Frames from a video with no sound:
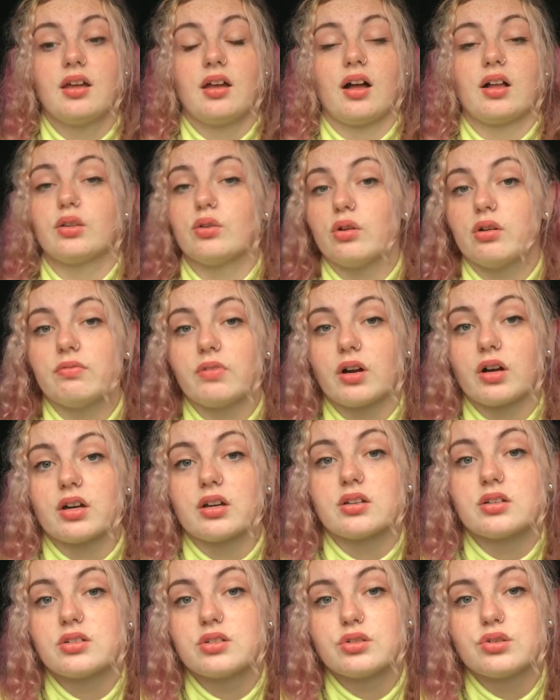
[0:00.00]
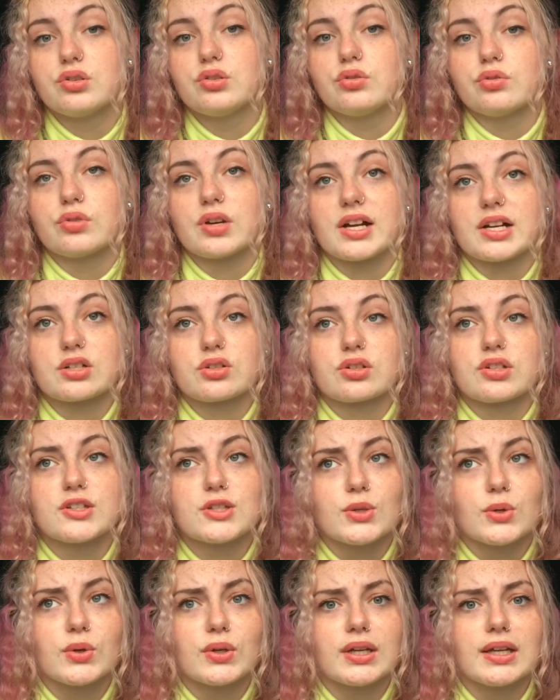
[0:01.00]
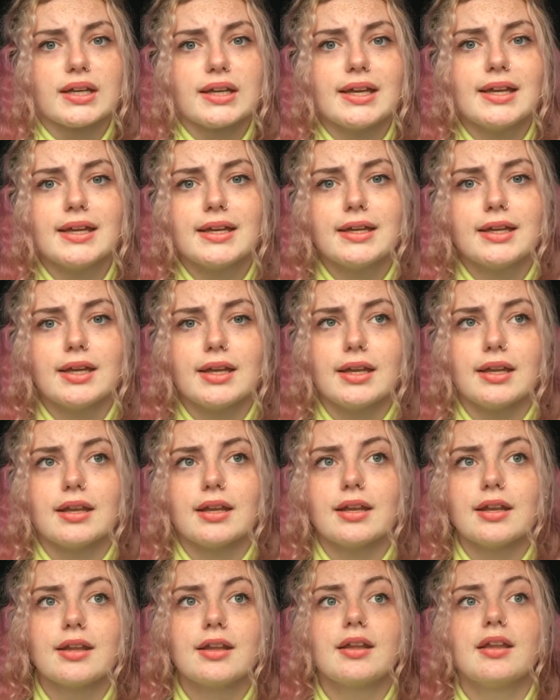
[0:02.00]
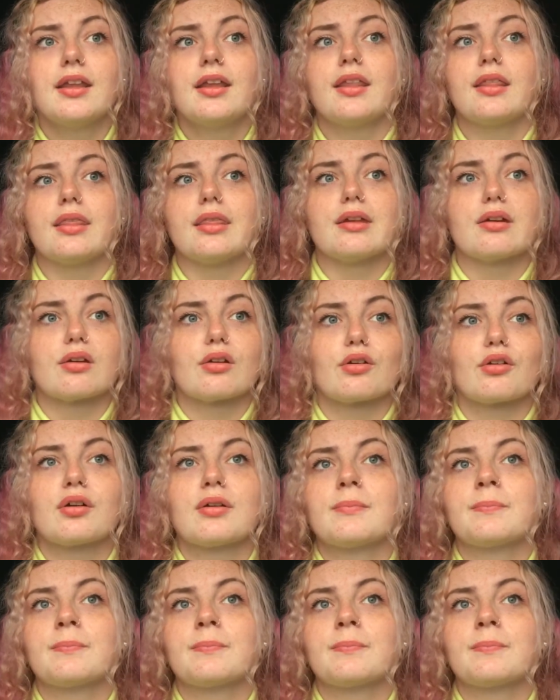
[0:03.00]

A lot of artists do actually stock it in their